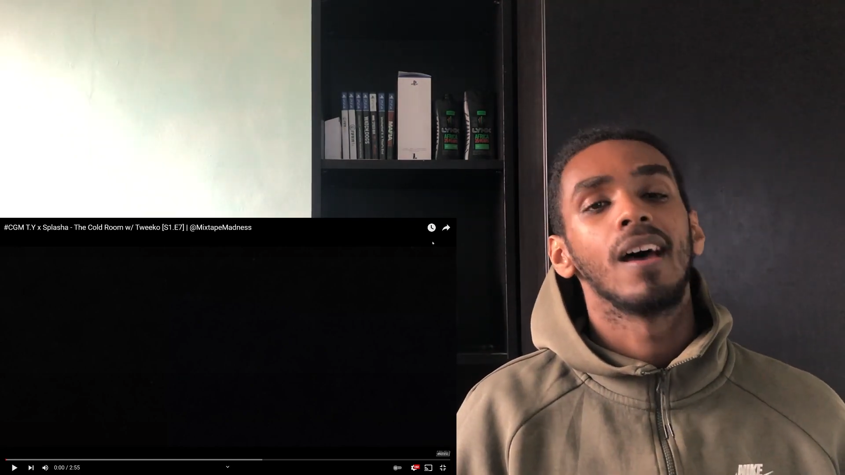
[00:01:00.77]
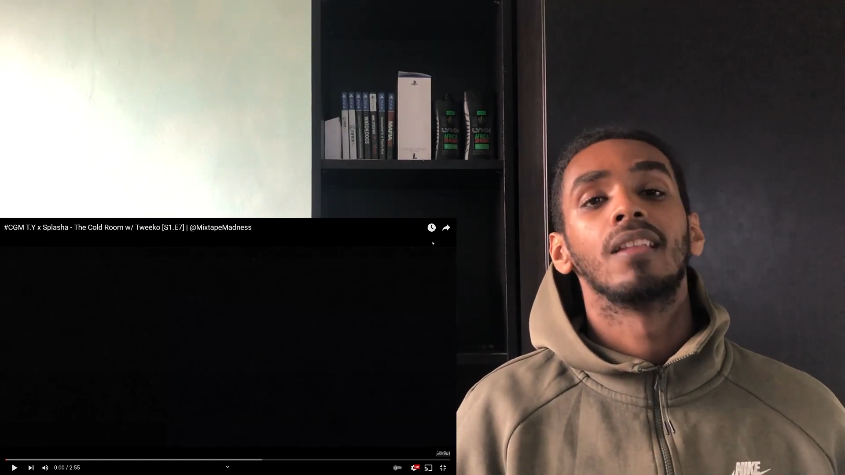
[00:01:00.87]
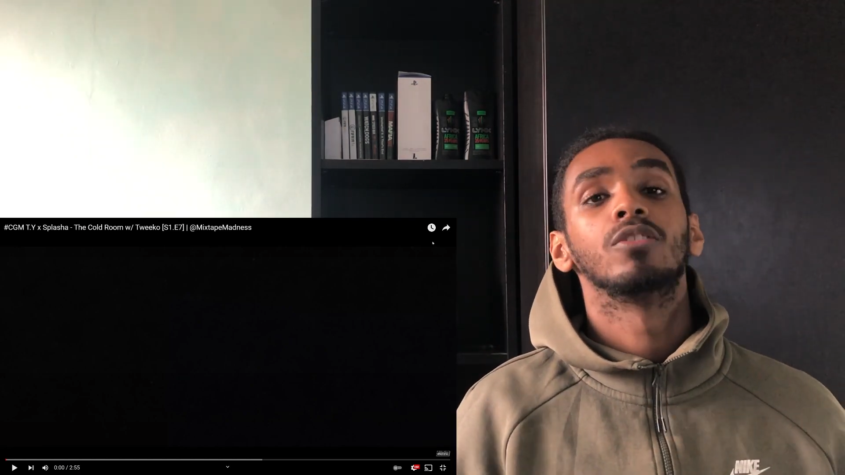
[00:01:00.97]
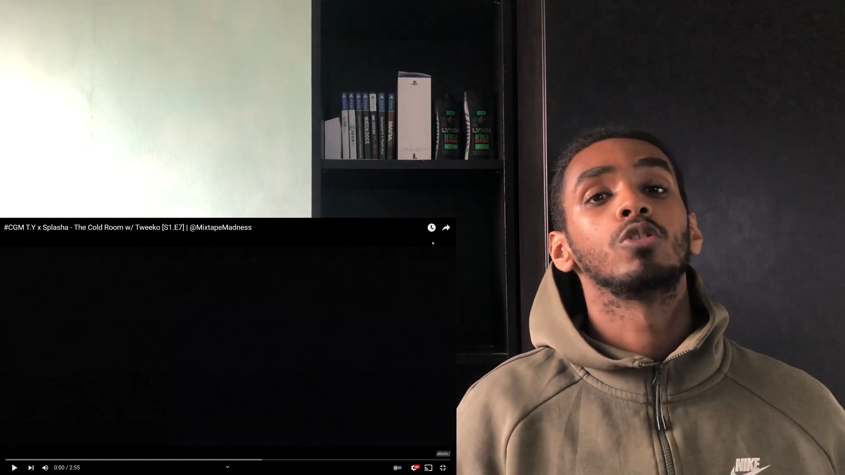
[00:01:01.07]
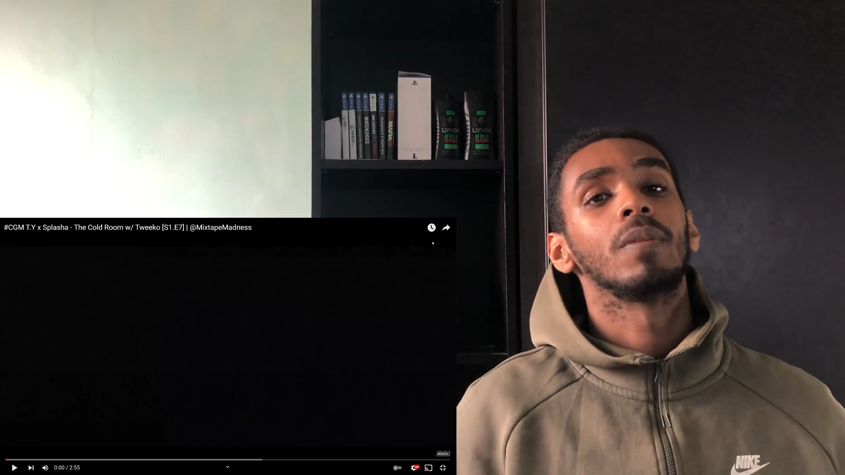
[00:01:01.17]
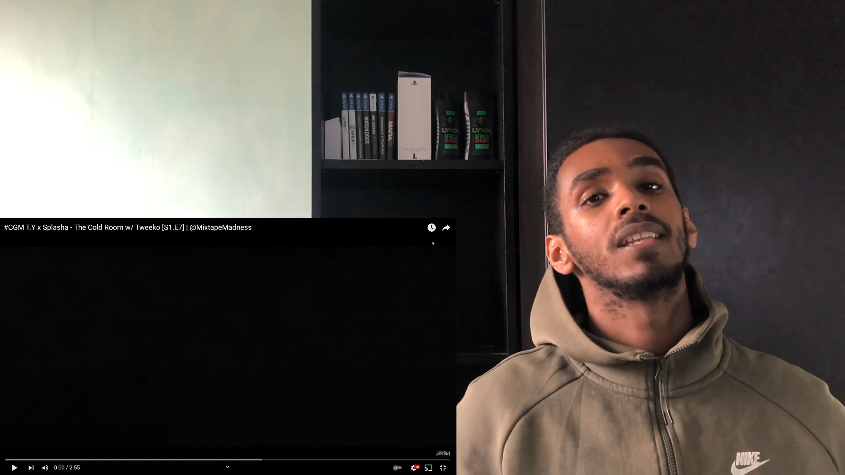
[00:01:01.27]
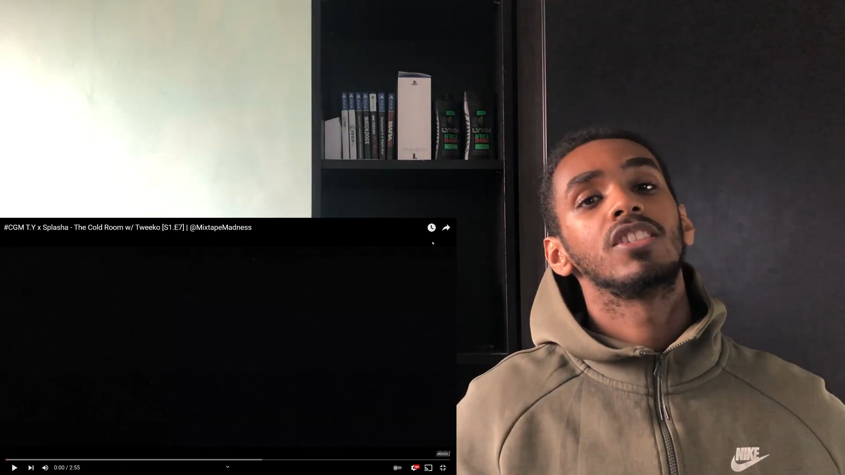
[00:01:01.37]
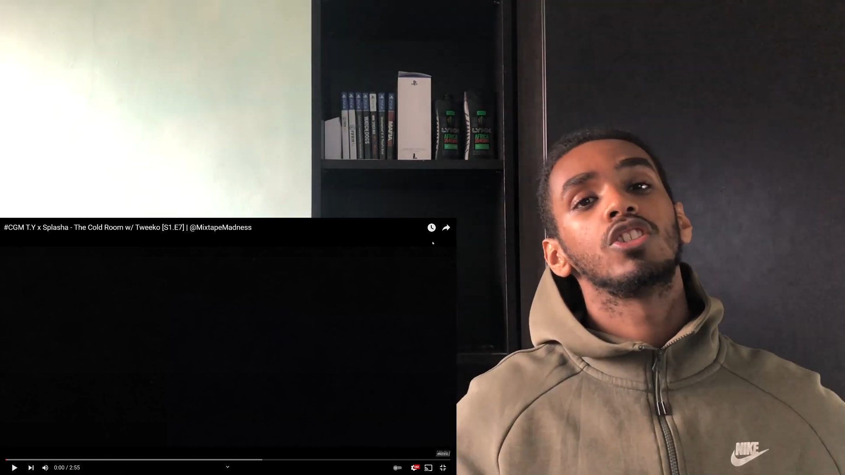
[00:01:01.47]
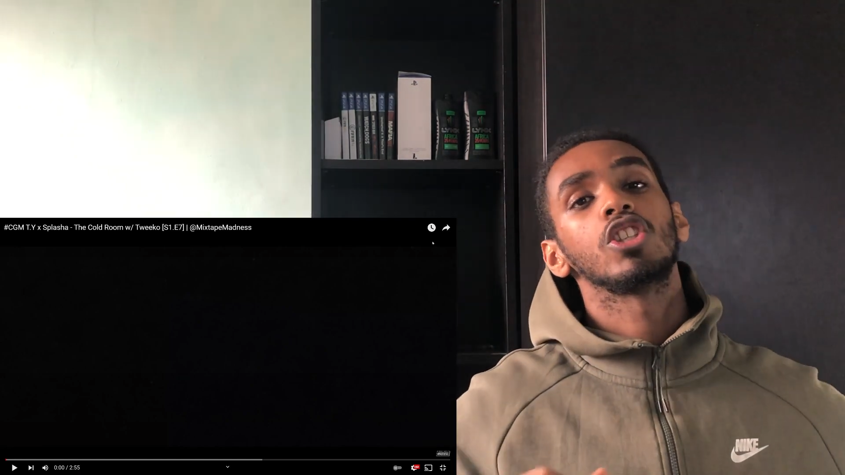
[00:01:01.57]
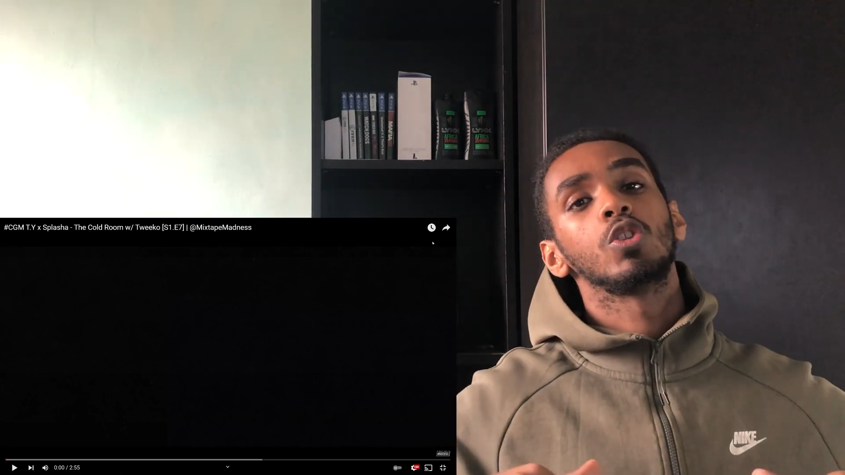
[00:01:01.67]
and drop
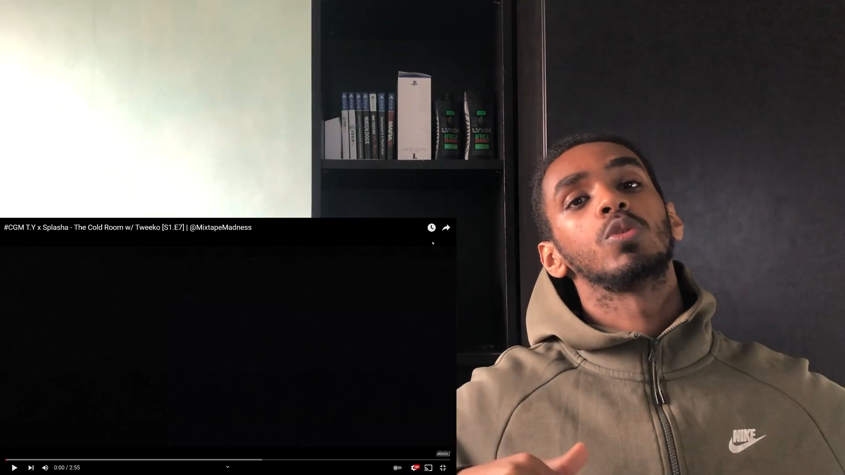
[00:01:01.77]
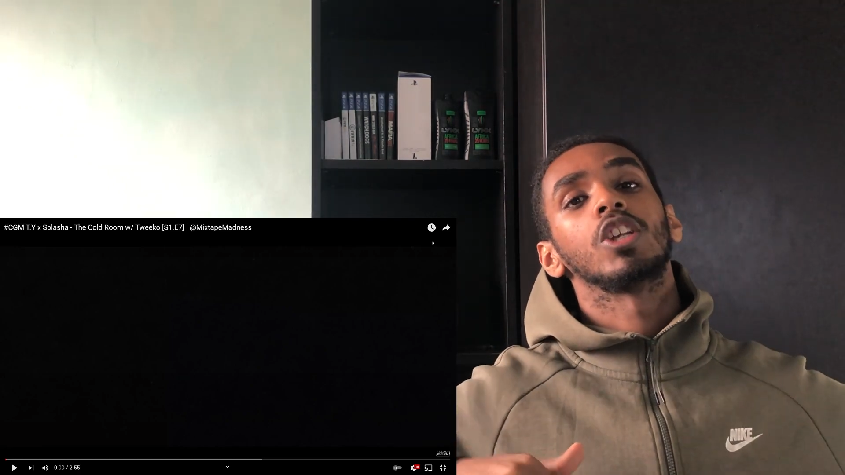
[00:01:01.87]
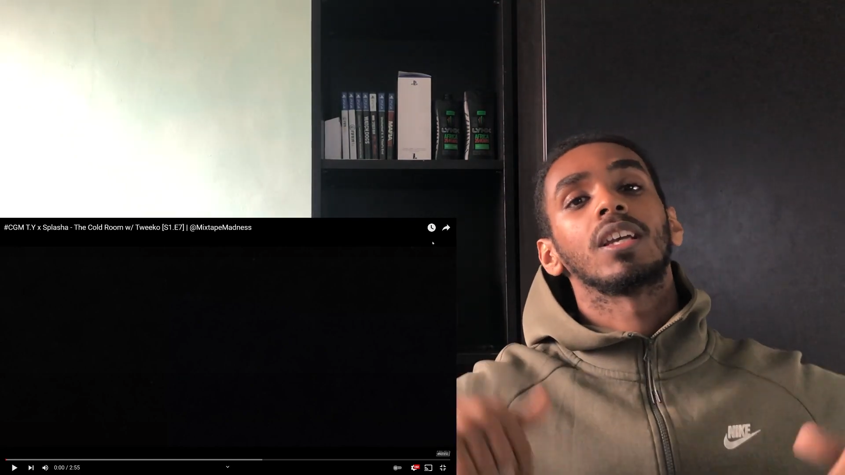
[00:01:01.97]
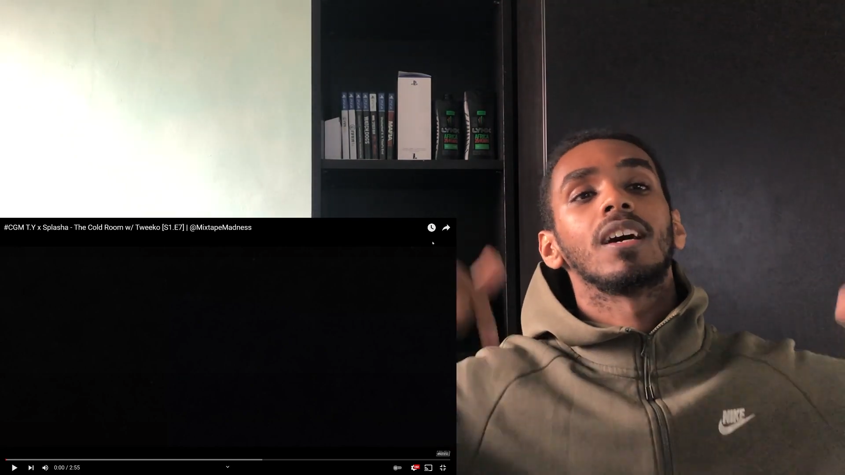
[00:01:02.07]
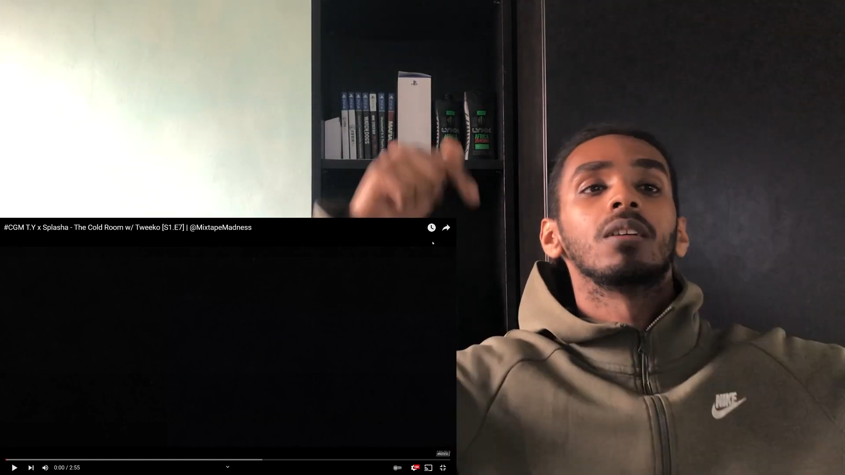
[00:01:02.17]
any suggestions you check